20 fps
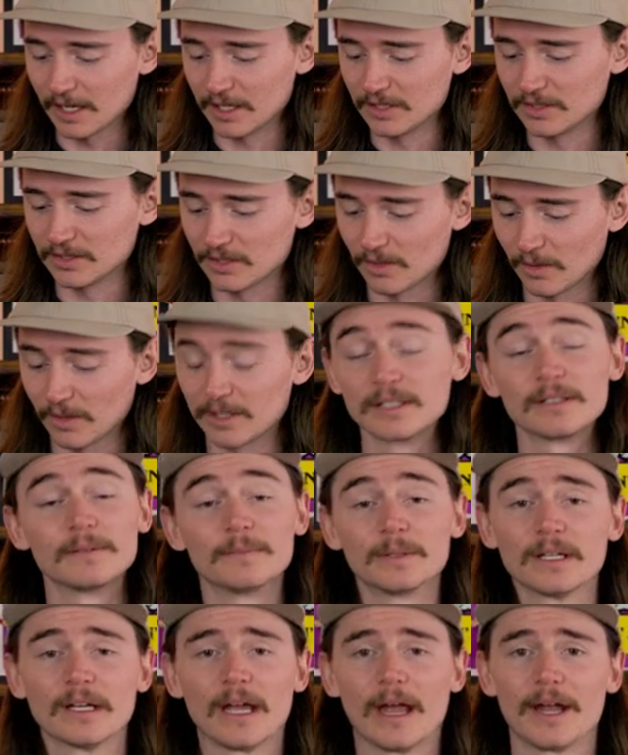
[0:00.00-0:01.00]
is going to
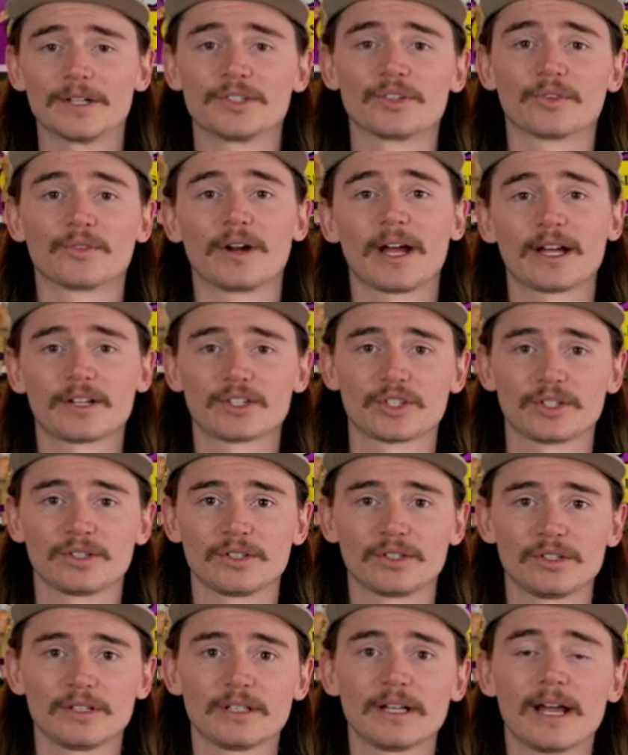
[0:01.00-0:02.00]
be a
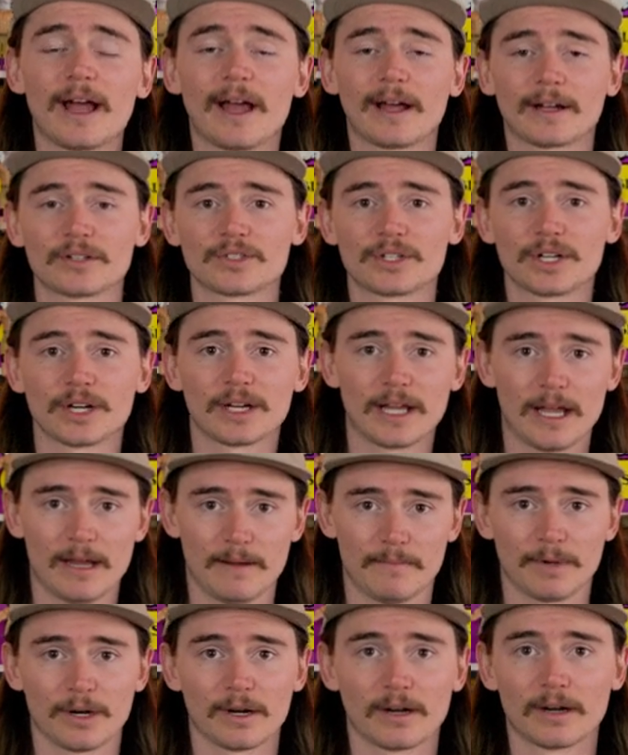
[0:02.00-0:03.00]
directional extra
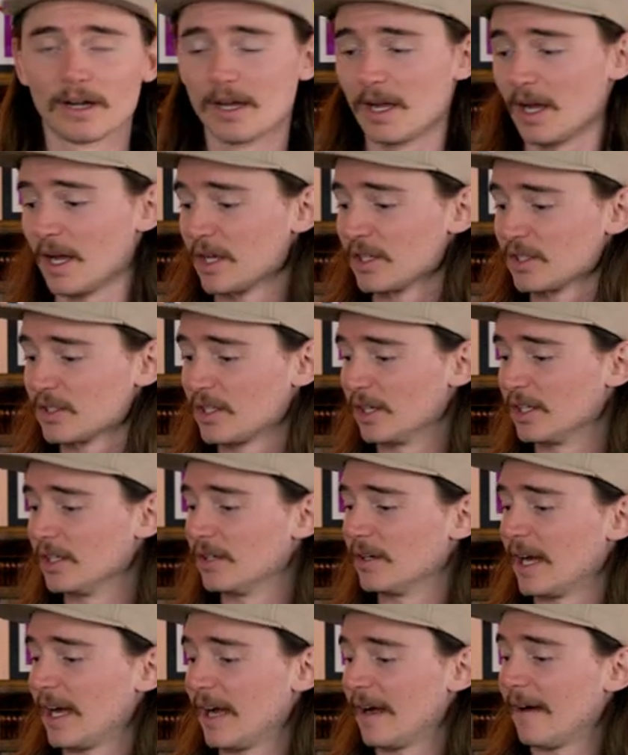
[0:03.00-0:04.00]
camber. So you
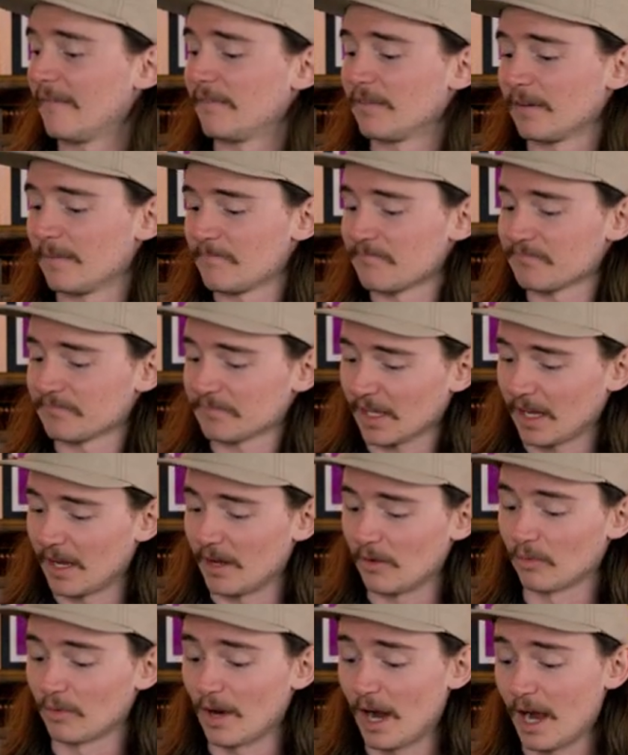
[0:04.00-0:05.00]
have a
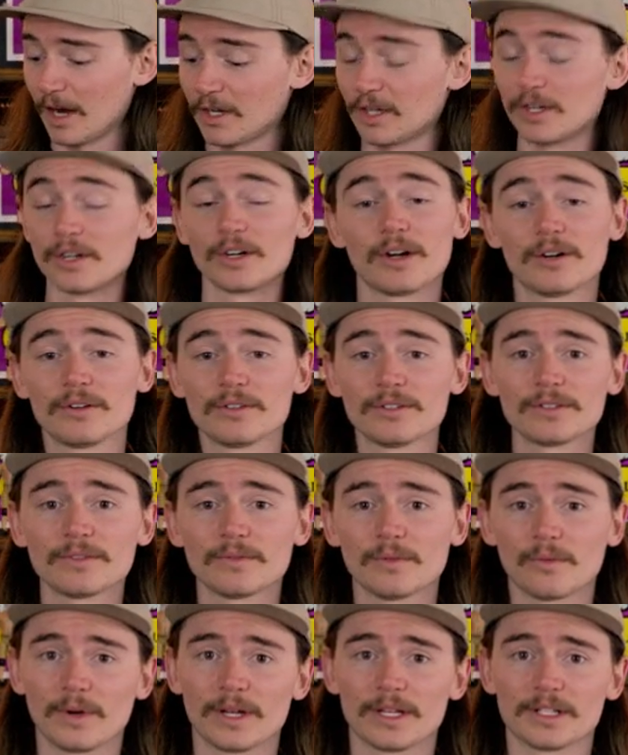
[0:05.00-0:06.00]
rocker nose,
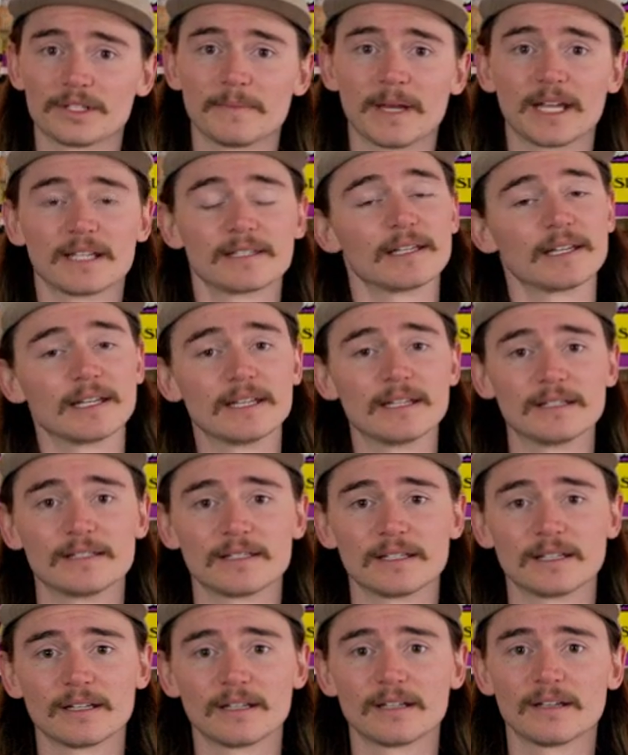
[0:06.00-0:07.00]
which makes it
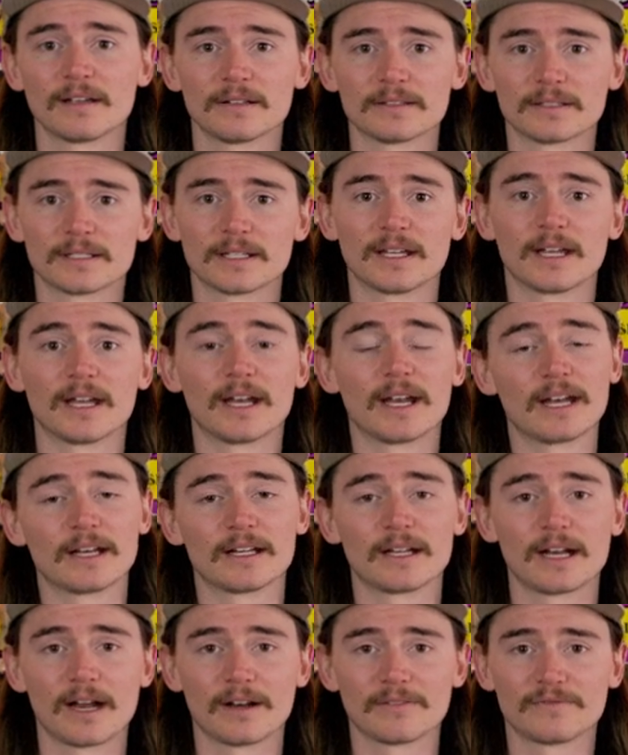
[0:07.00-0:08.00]
easy to get in
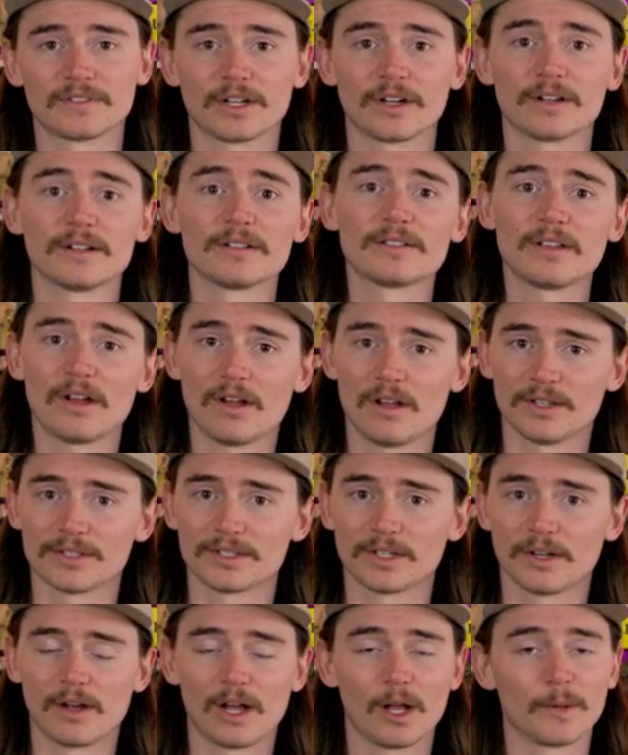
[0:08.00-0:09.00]
and out of turns,
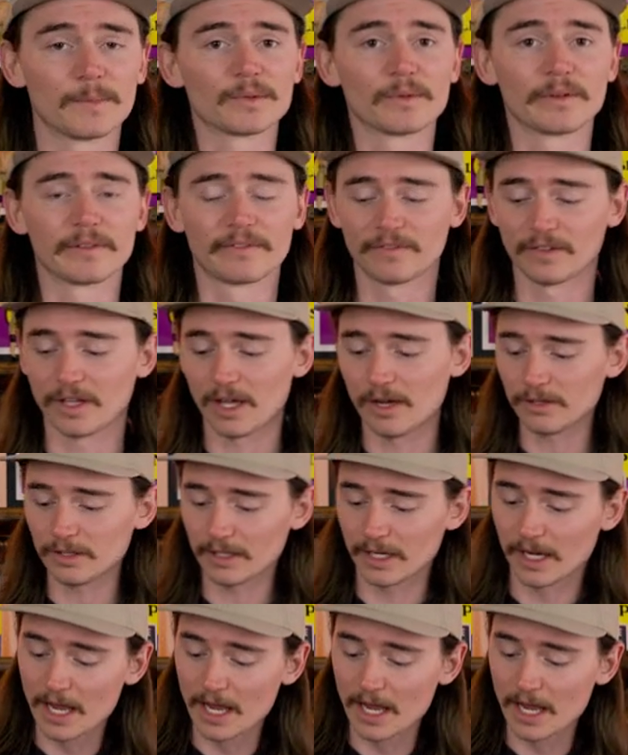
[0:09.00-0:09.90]
also helps with float,